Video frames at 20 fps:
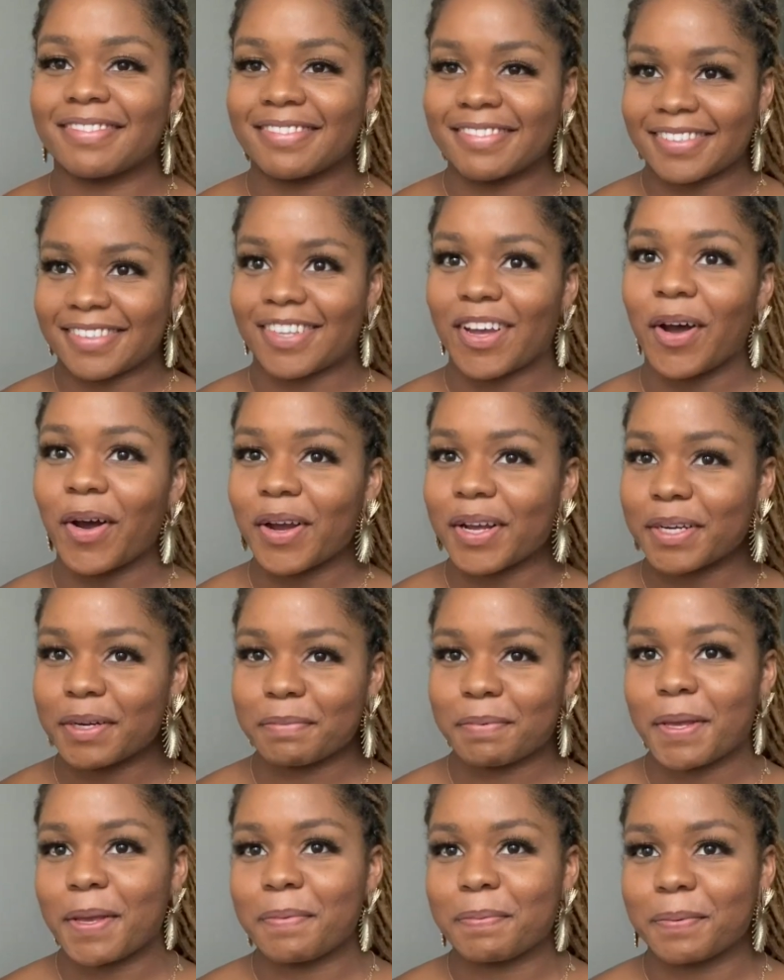talking to
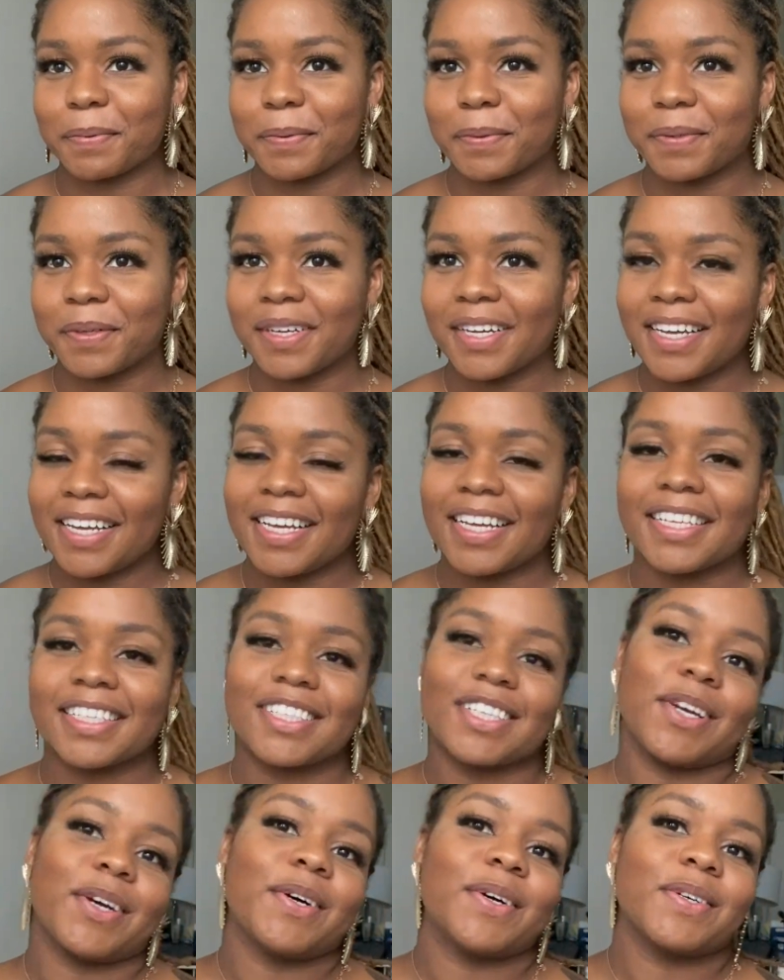people,
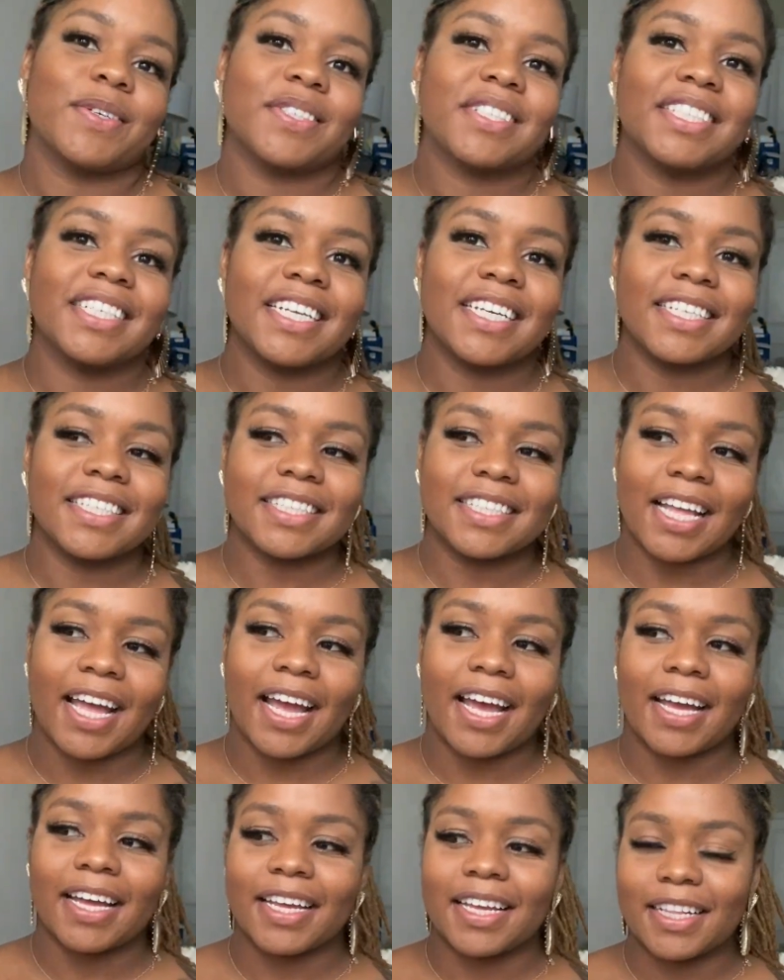so she's
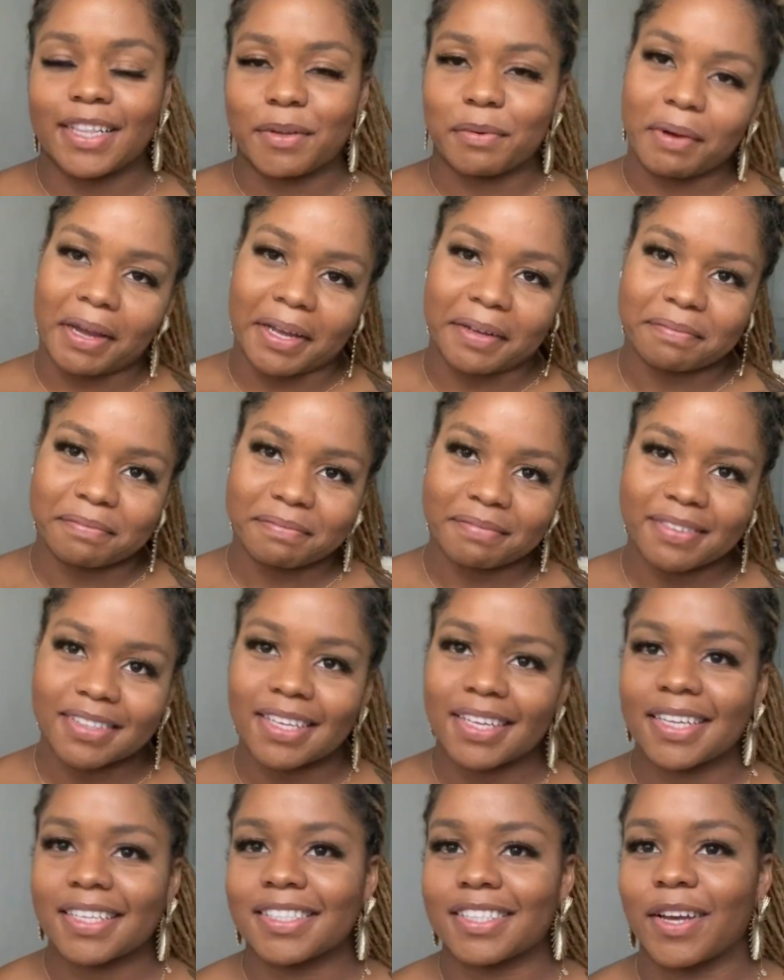not in the way.
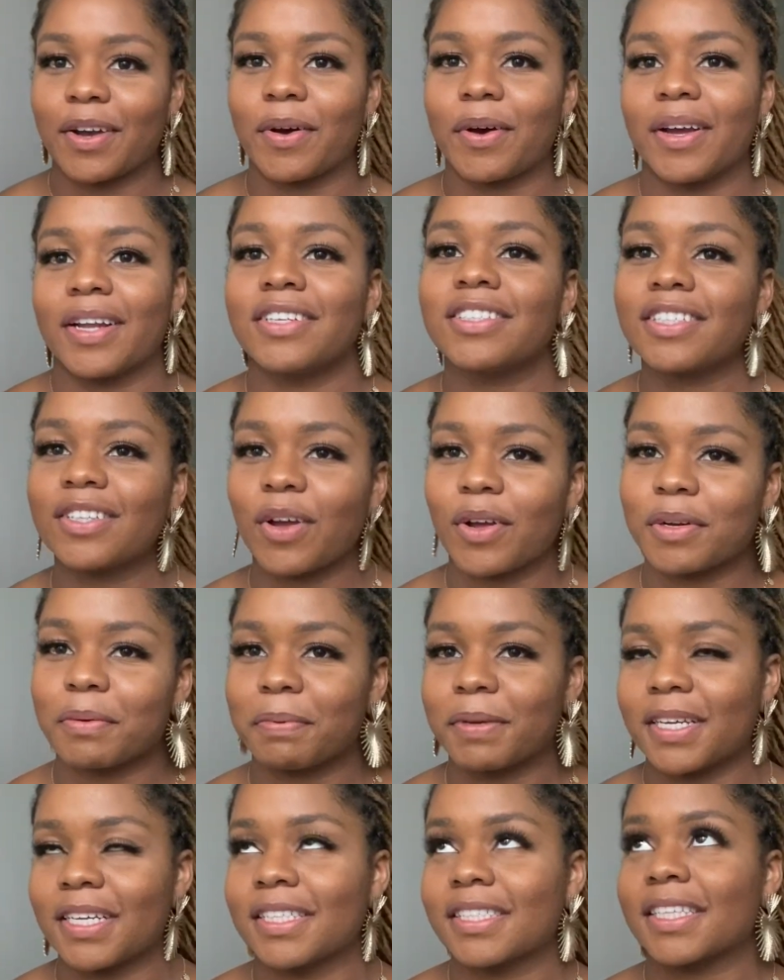So it just all
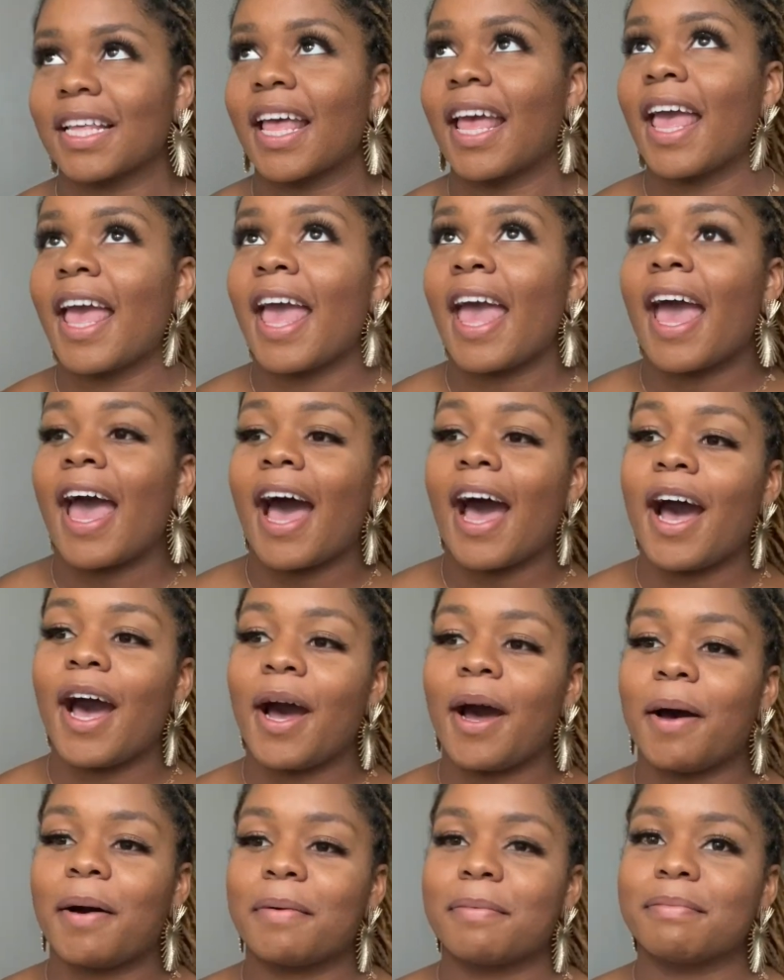depends.
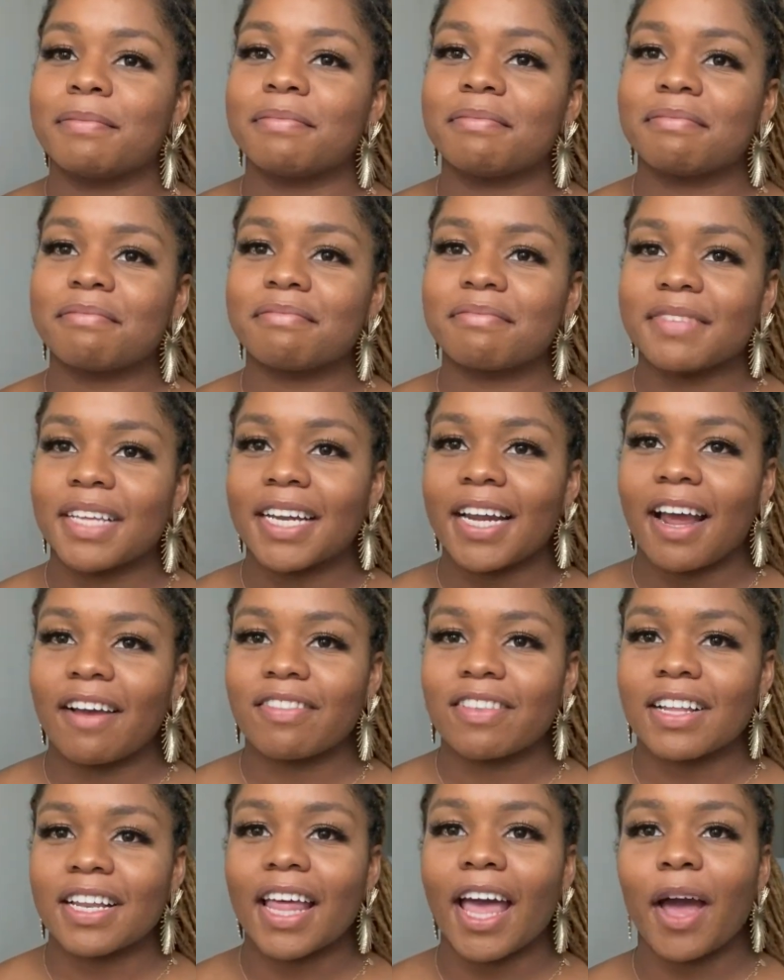Then
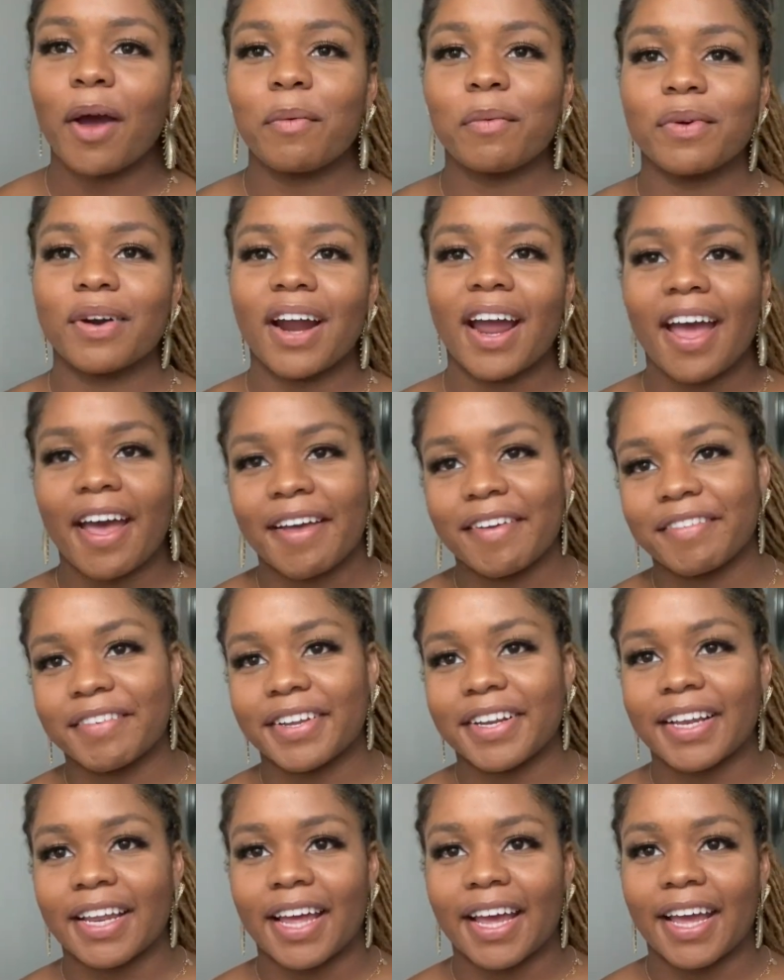after that, we're having
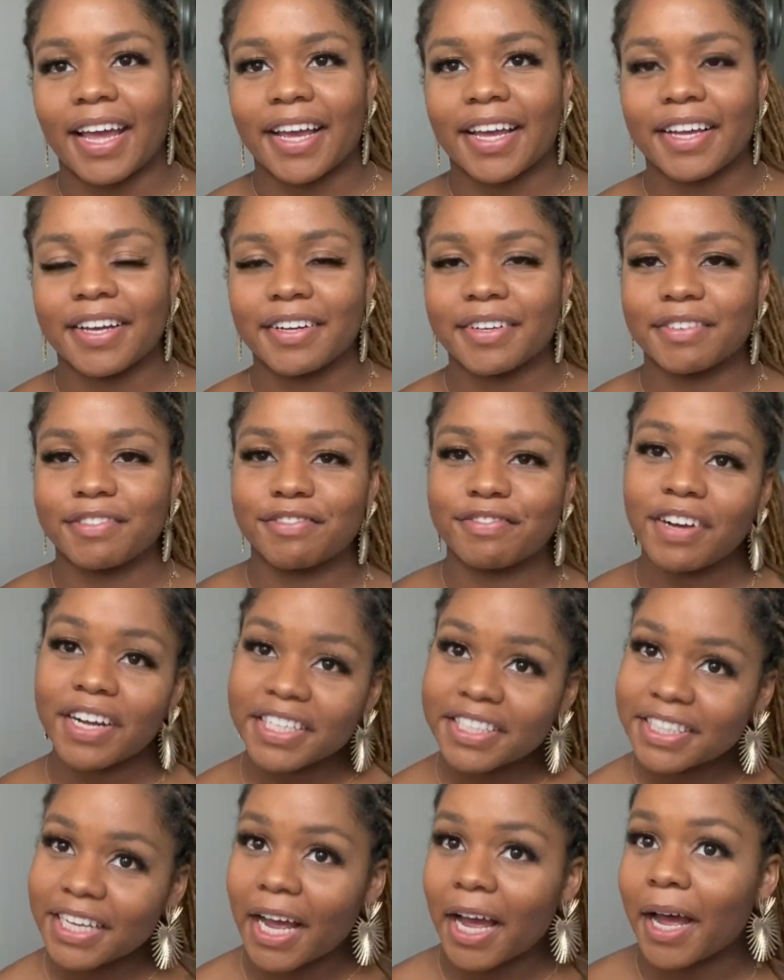like
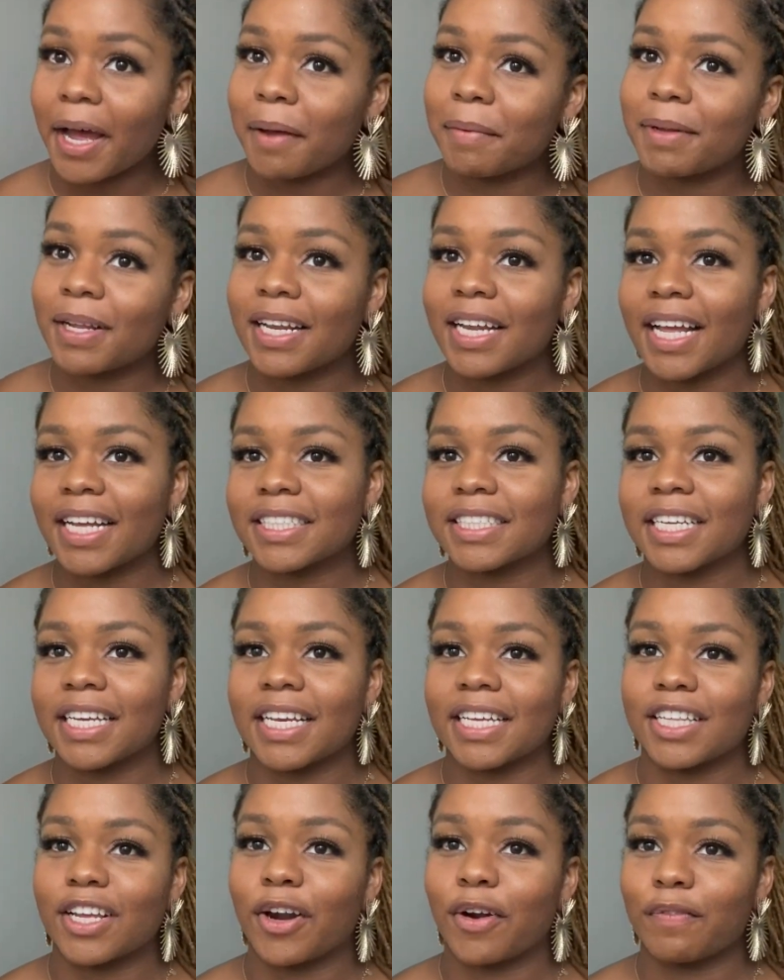fun time unless
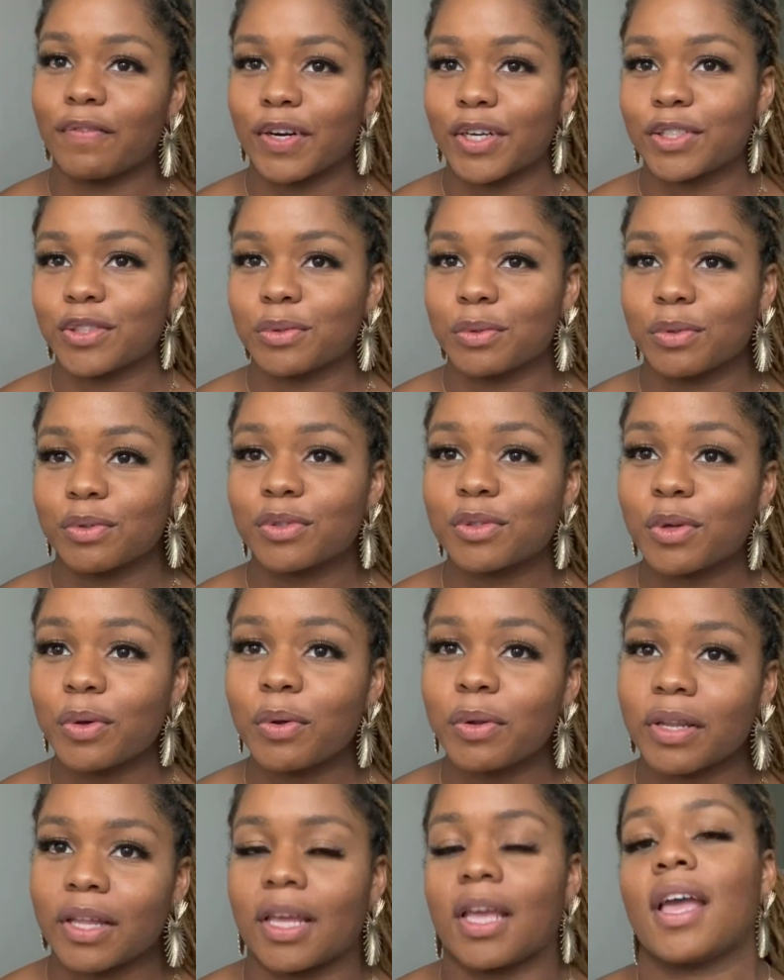it's her virtual
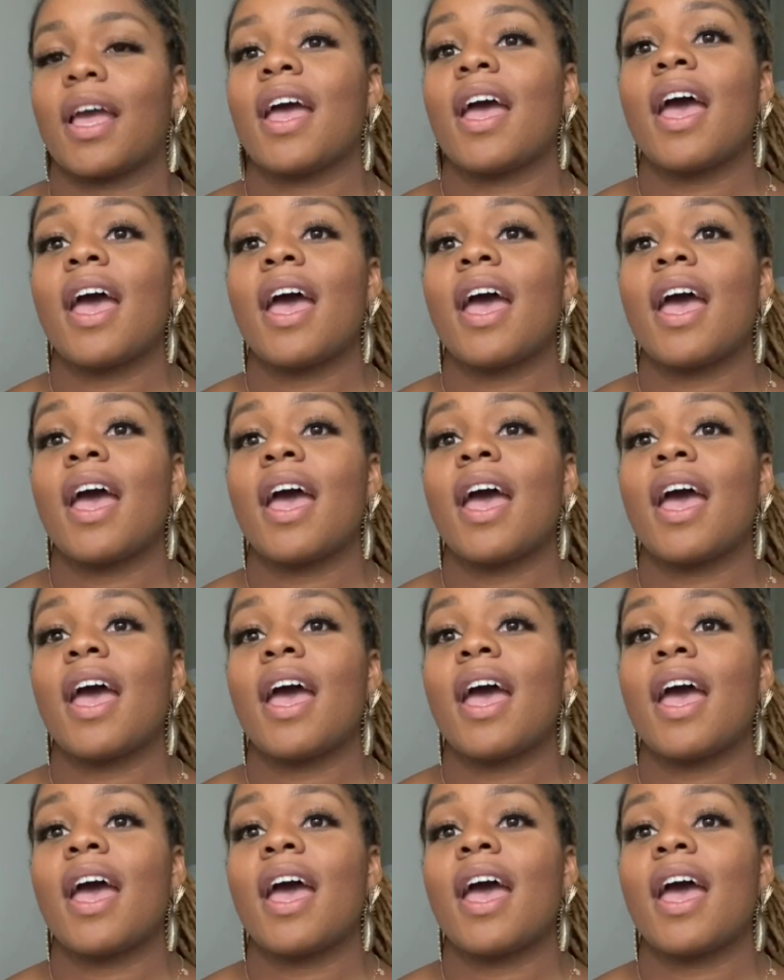schooling.